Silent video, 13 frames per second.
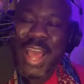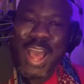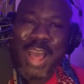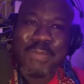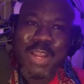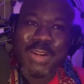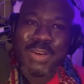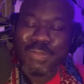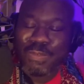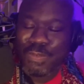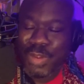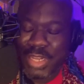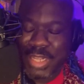I'm not going to
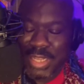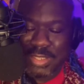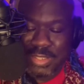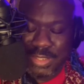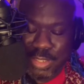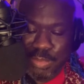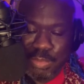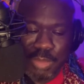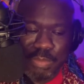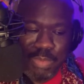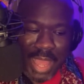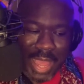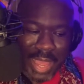front. It took me
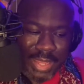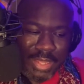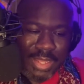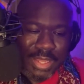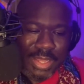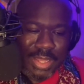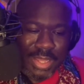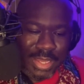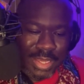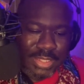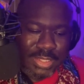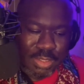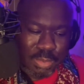back. It
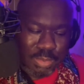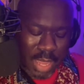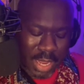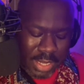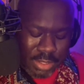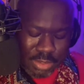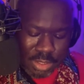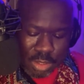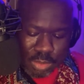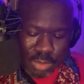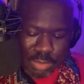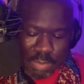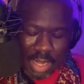took me back. I used to go to
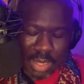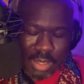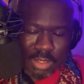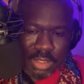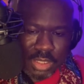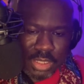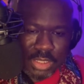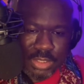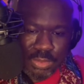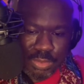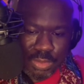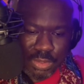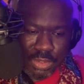a spot called
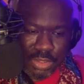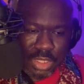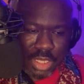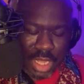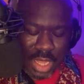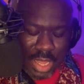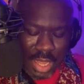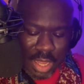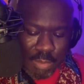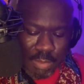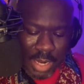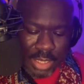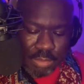Tendrils uh,
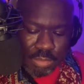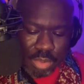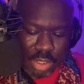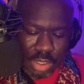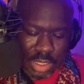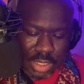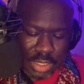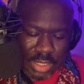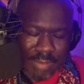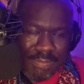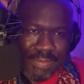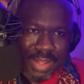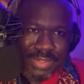back in Brooklyn that
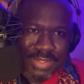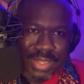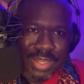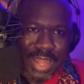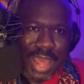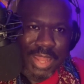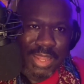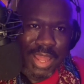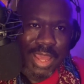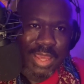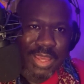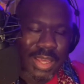felt a lot like.